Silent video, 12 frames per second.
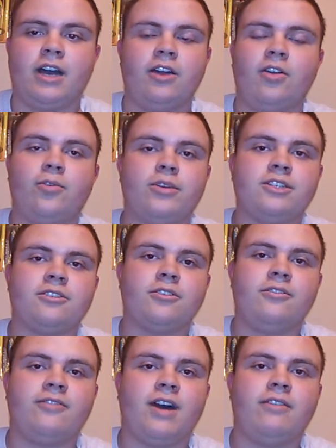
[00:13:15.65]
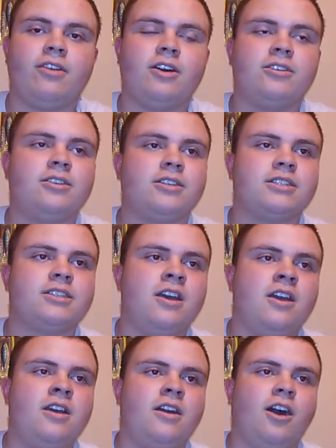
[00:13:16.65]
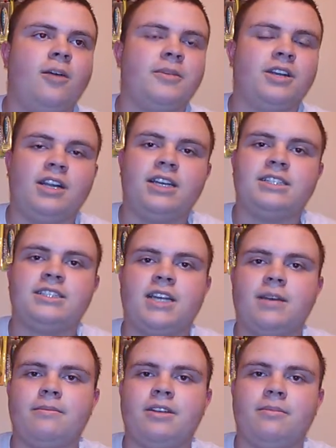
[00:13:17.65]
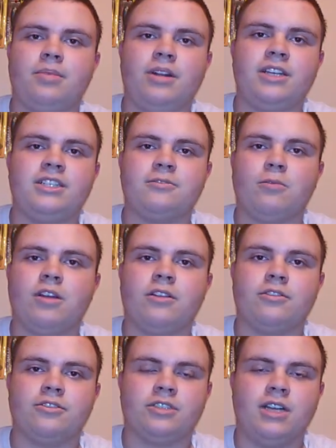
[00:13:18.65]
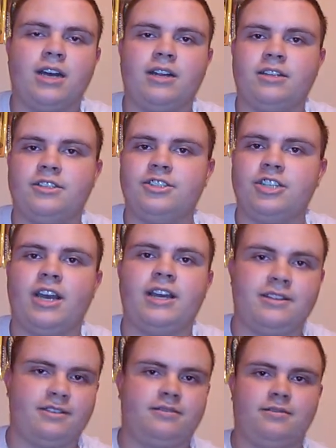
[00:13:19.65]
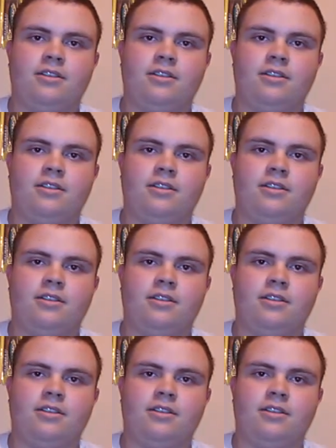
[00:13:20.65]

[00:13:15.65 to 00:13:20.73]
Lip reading: I always throw 5/0 hooks unless I'm in a place where there's not a giant,